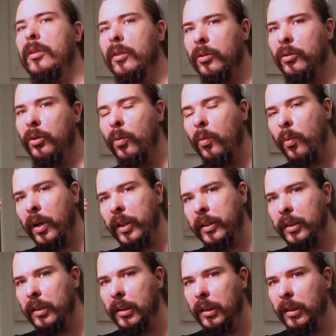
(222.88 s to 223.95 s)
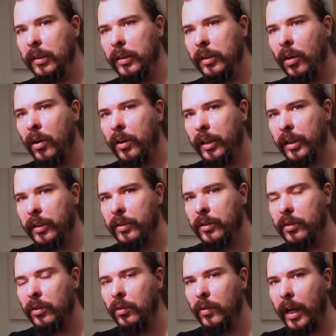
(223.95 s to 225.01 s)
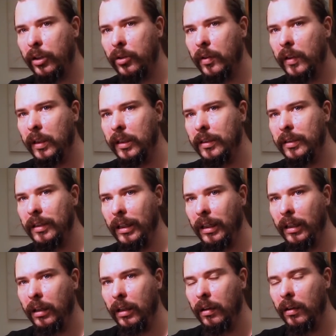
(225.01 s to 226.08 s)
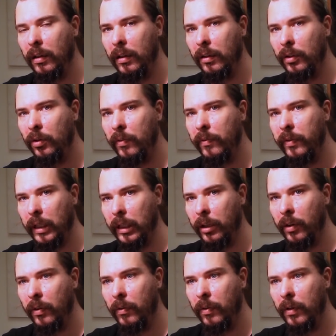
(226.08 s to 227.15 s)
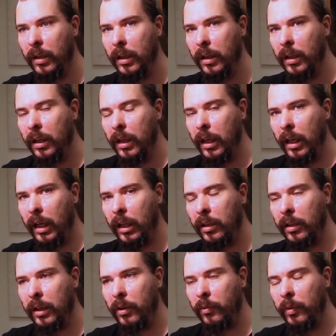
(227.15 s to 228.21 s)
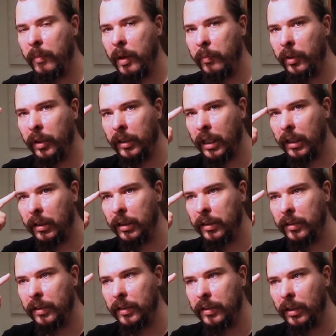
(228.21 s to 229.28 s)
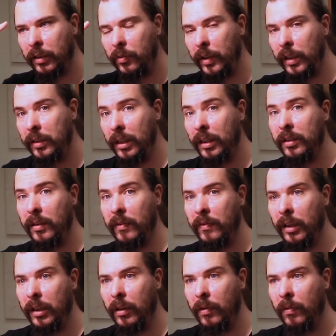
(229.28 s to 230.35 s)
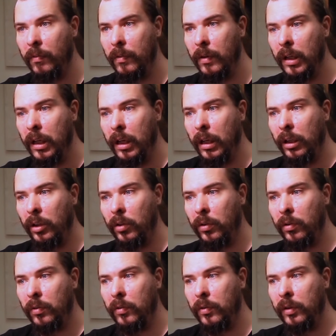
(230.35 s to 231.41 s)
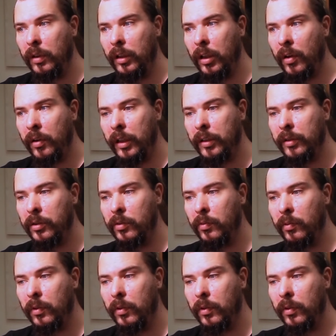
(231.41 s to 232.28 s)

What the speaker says: do you want the audience to actually see your video? And remembering that this is a 360 video, the audience